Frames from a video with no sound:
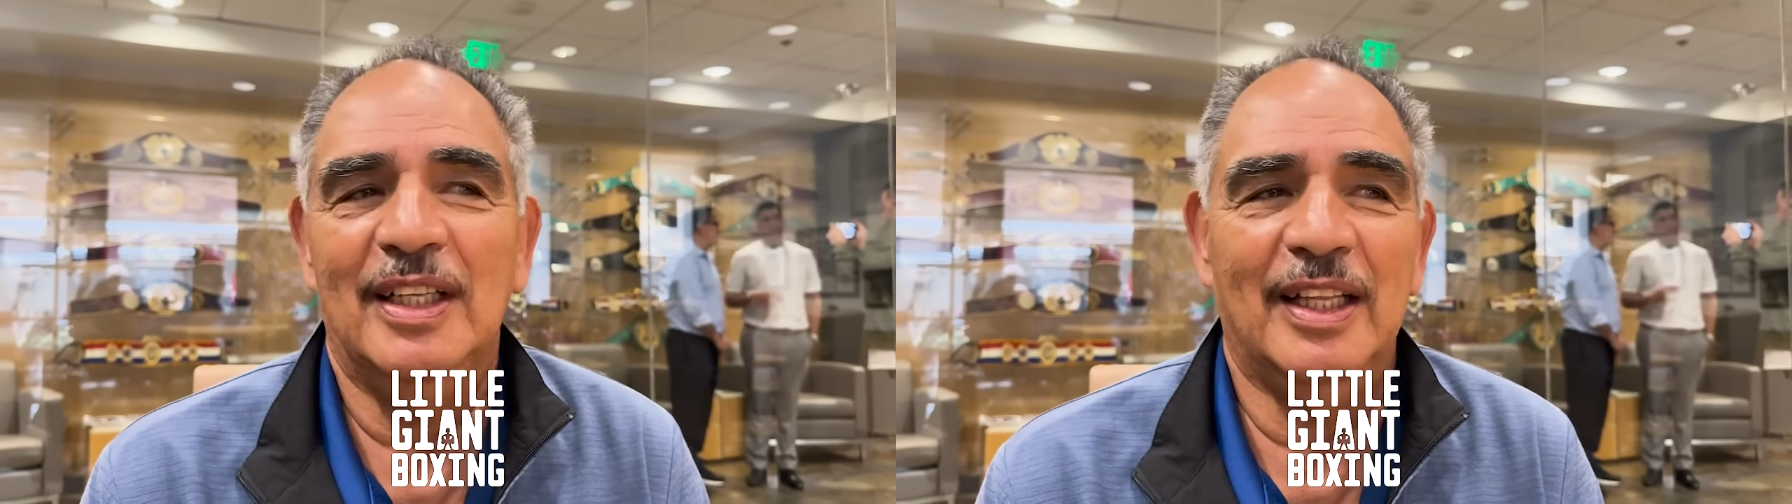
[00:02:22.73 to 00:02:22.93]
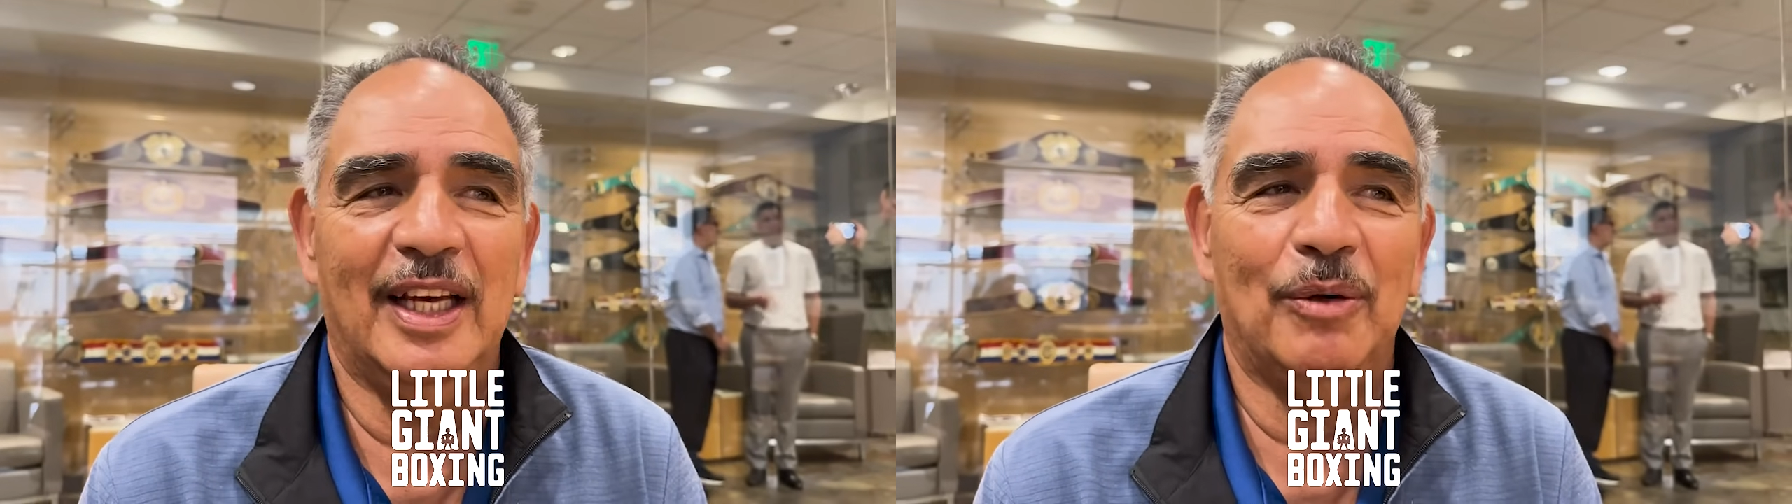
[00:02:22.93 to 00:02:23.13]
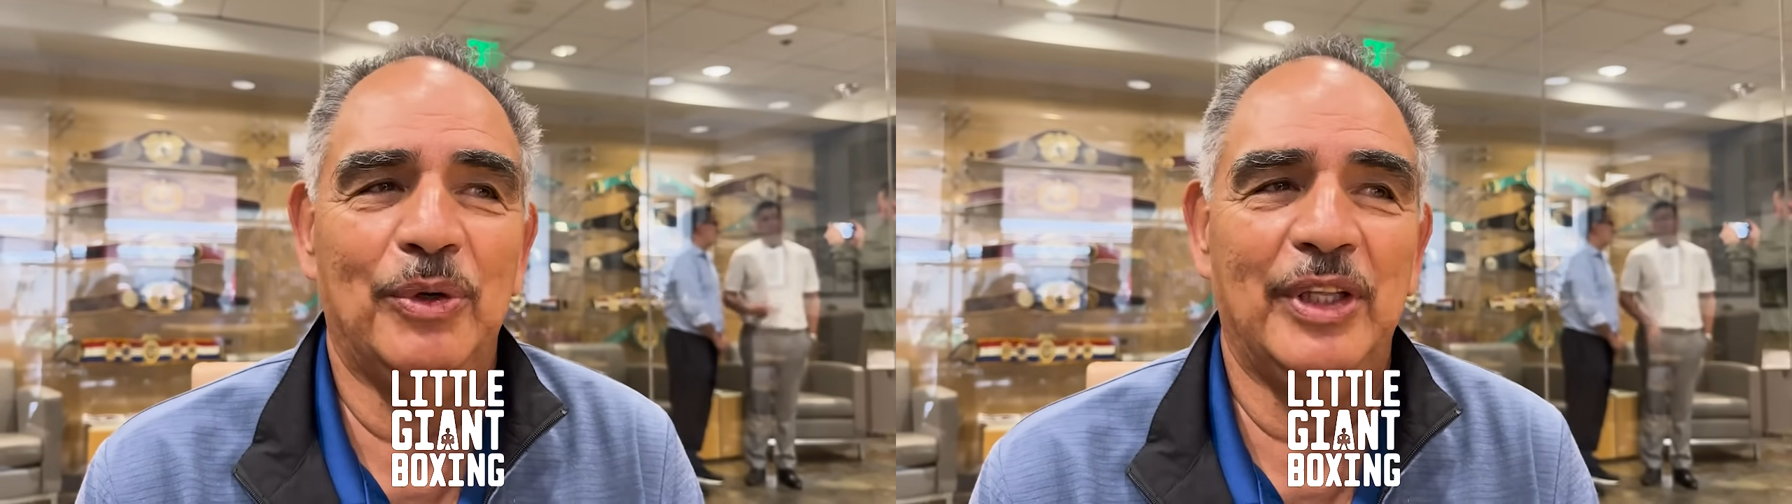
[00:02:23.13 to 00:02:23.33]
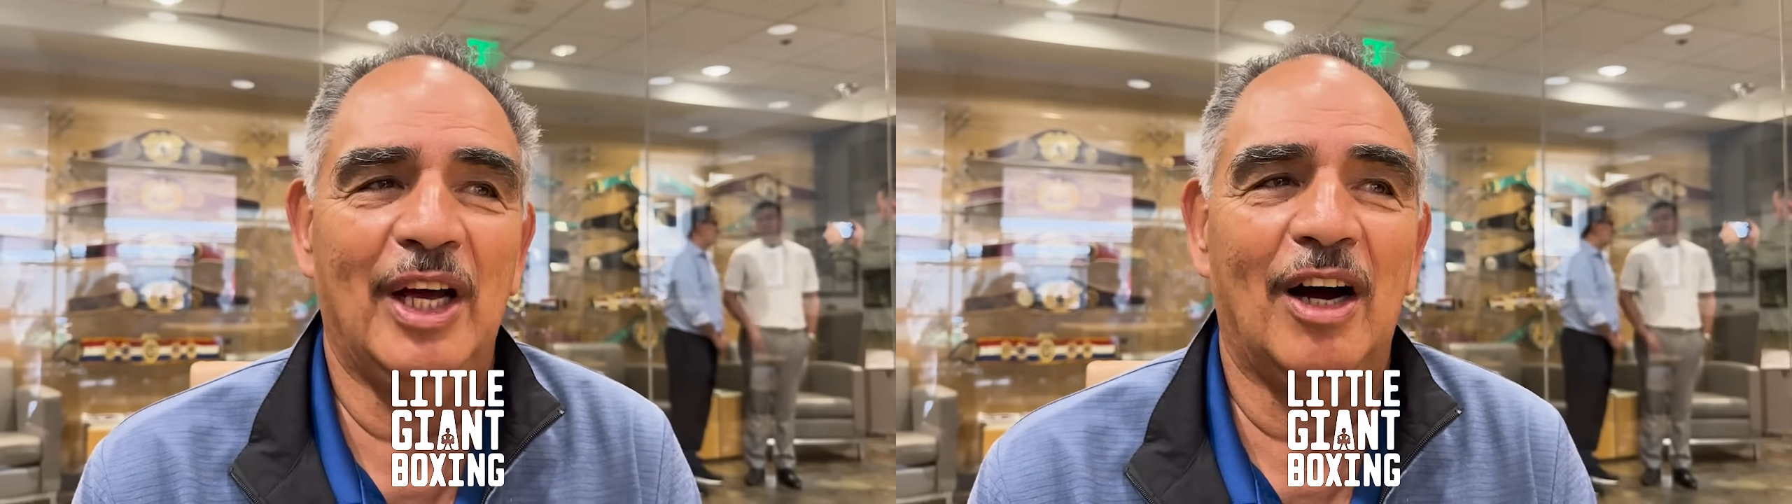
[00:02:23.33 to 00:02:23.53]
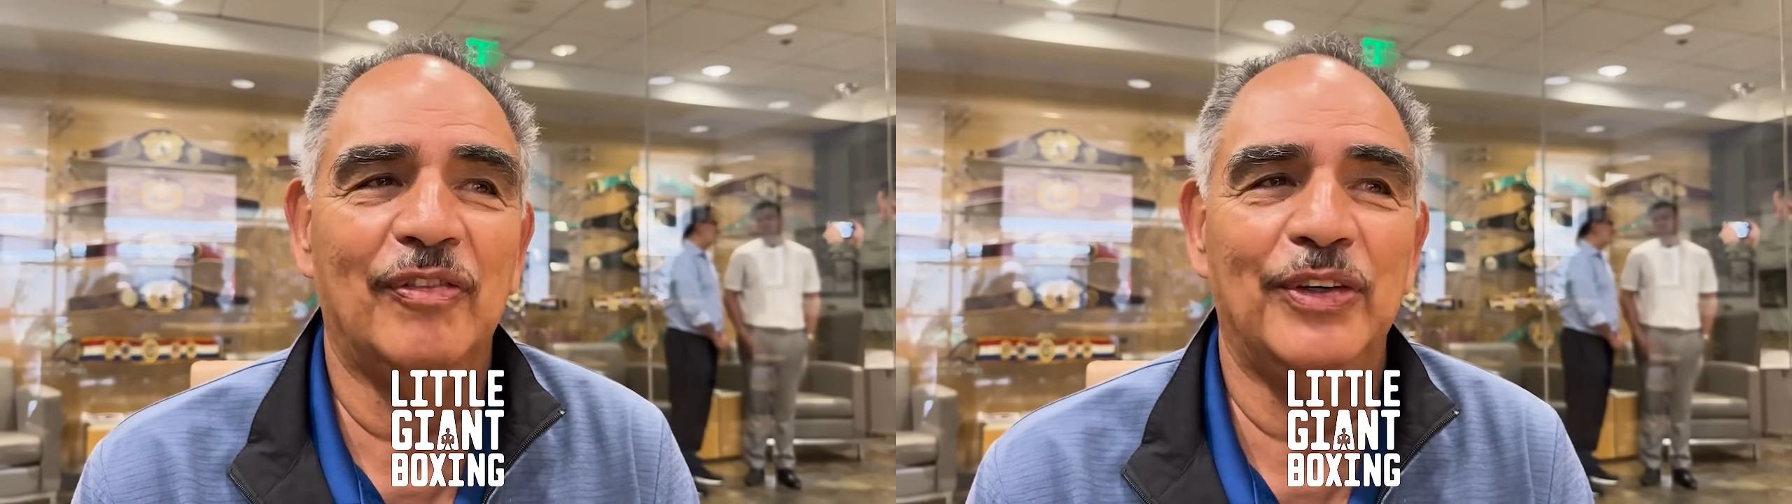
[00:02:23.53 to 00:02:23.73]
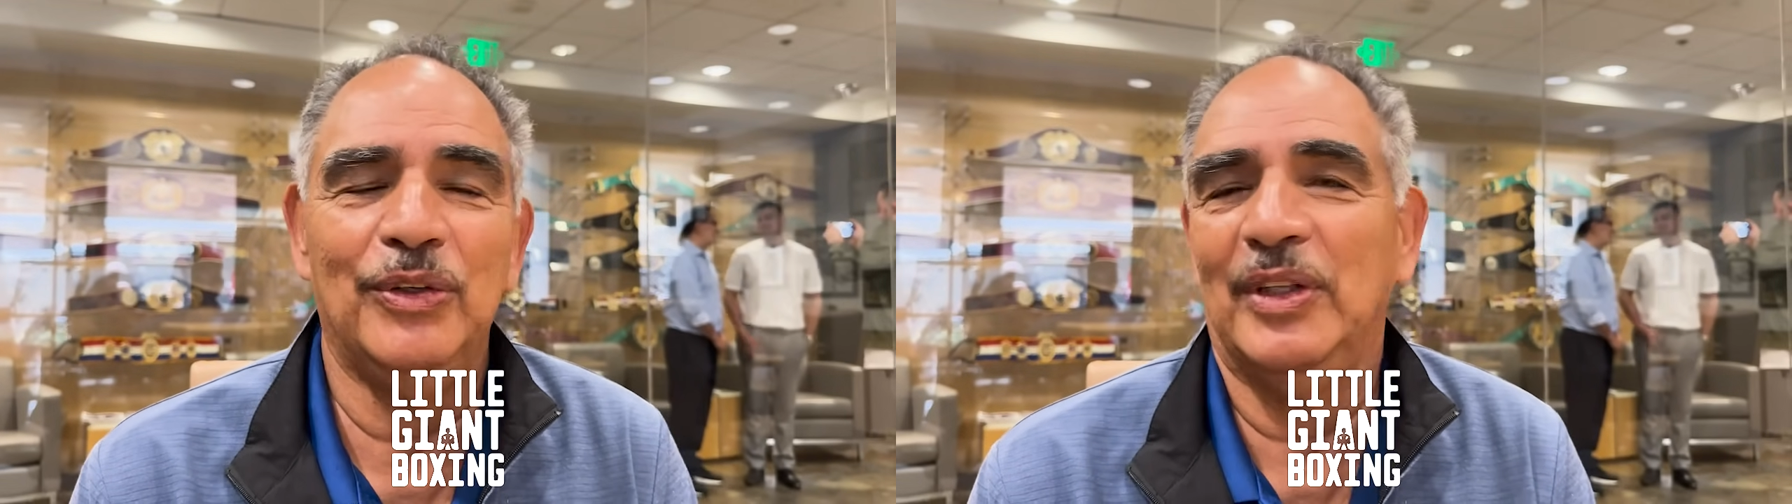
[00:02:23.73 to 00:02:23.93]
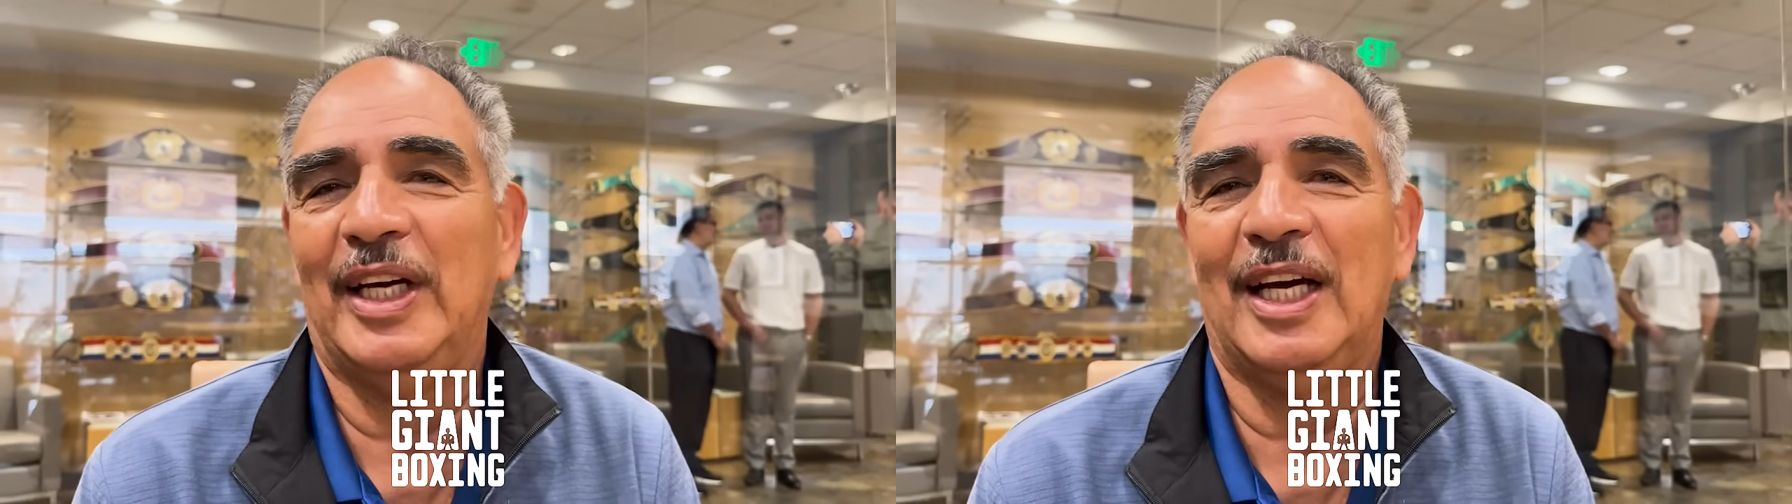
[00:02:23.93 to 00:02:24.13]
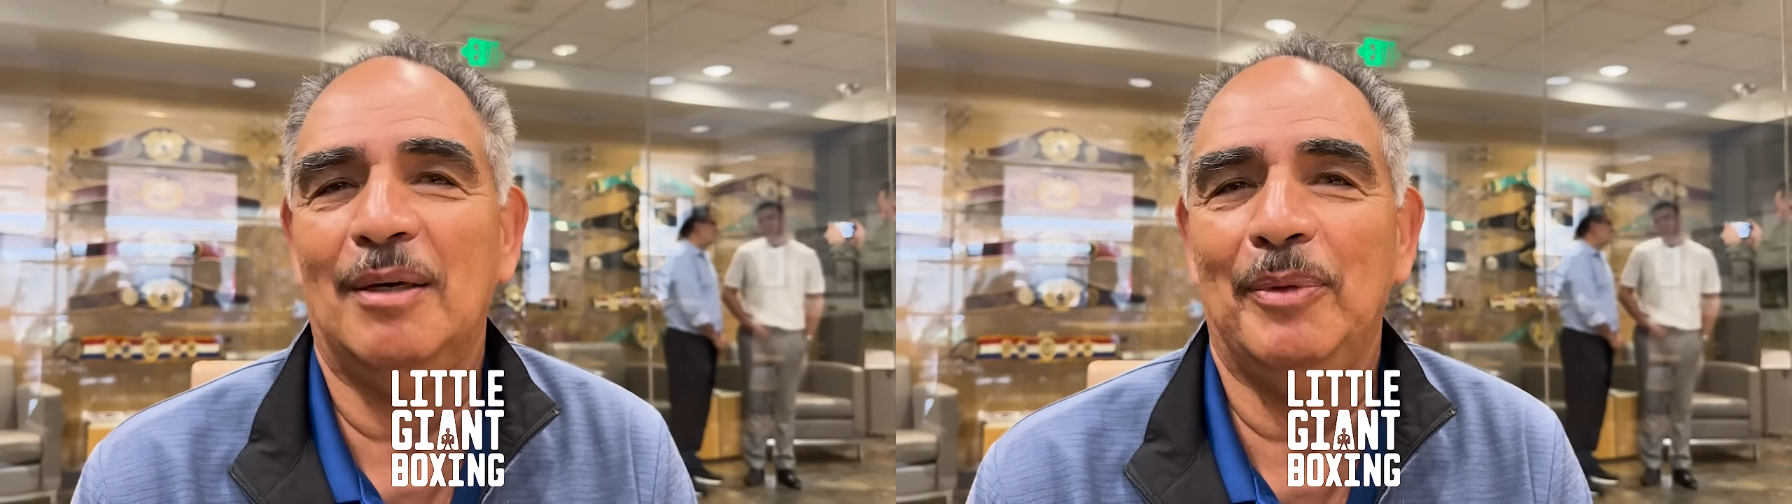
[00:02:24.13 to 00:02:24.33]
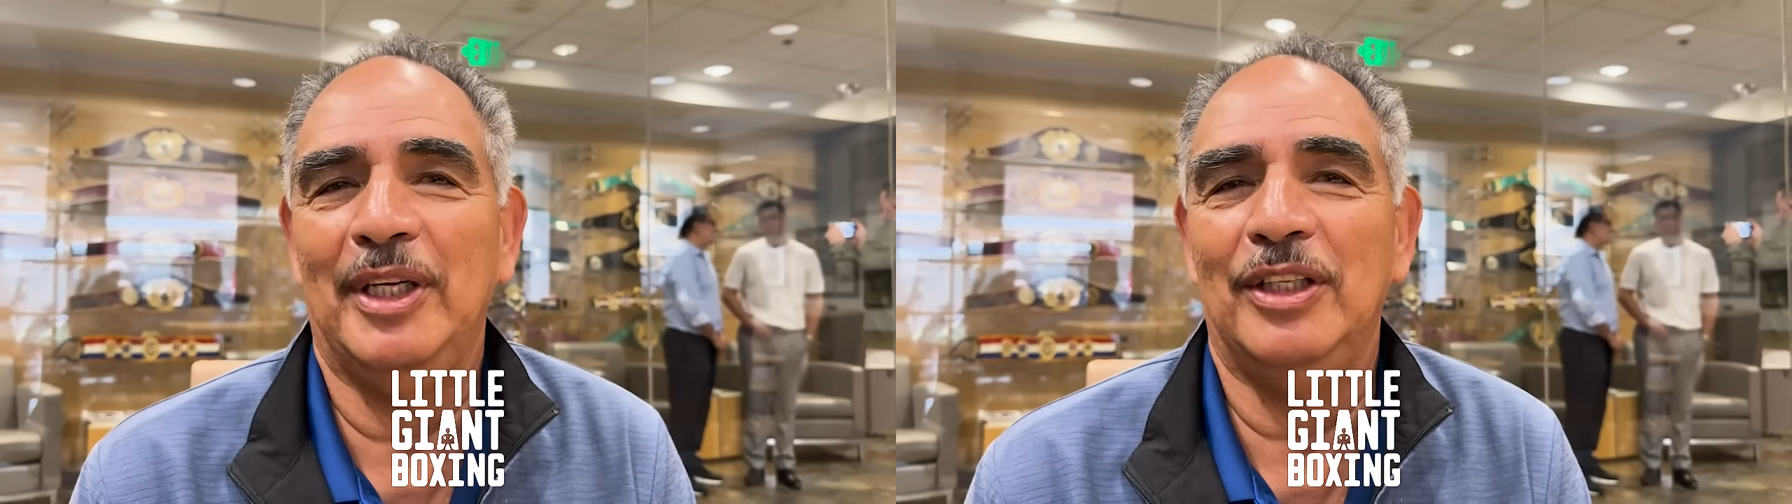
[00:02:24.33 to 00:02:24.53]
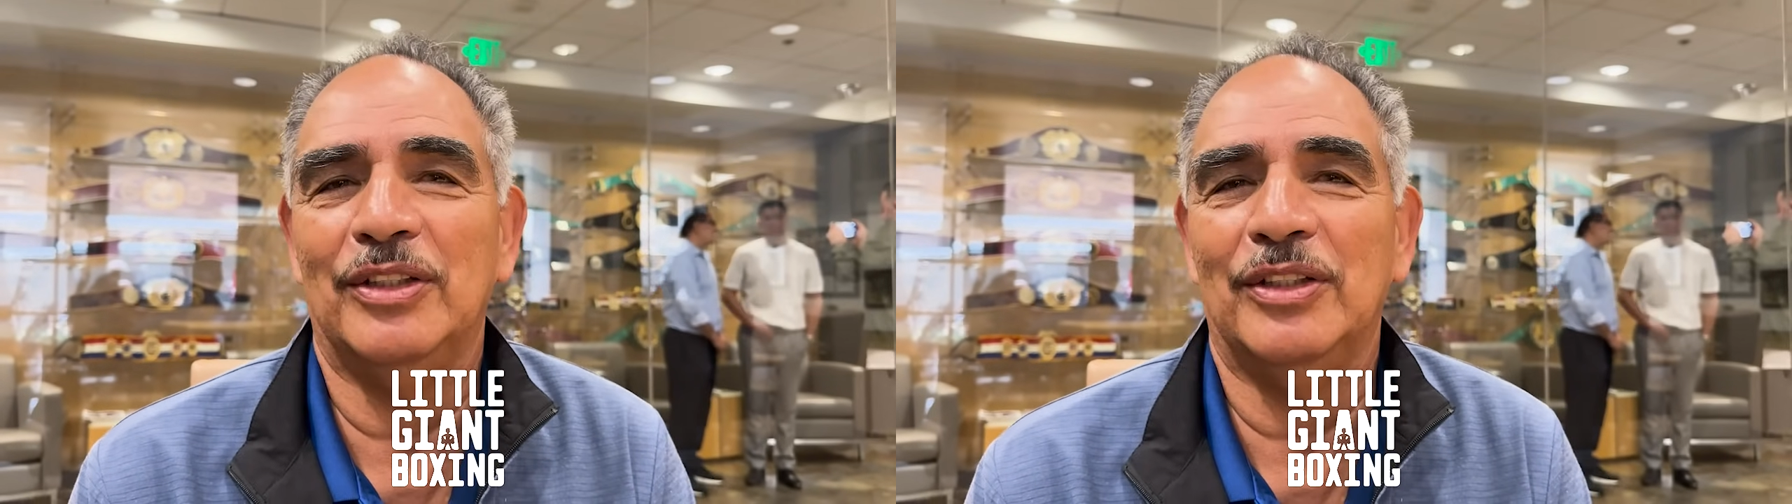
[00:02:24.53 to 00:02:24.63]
that when they offer you that kind of money,